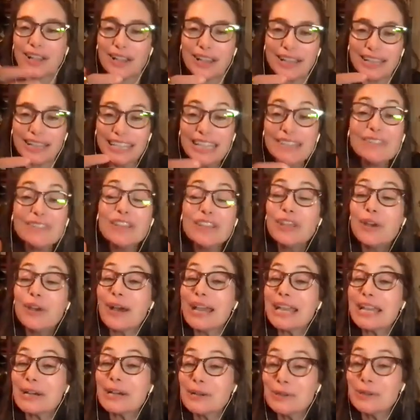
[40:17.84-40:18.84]
even though
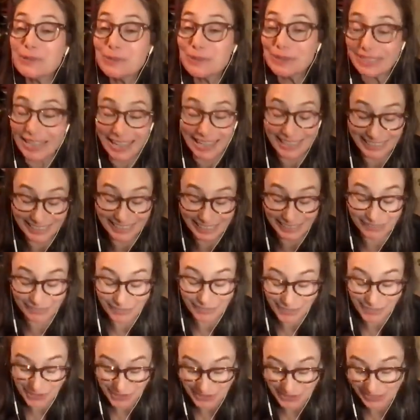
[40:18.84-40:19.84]
I own Eileen
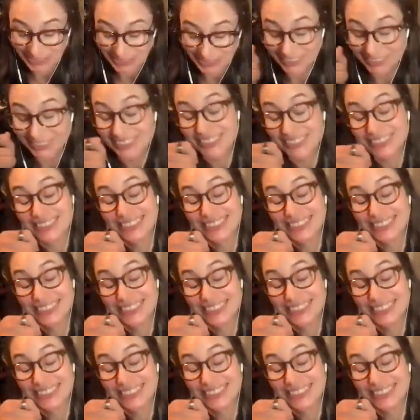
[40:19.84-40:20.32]
Fisher clothes.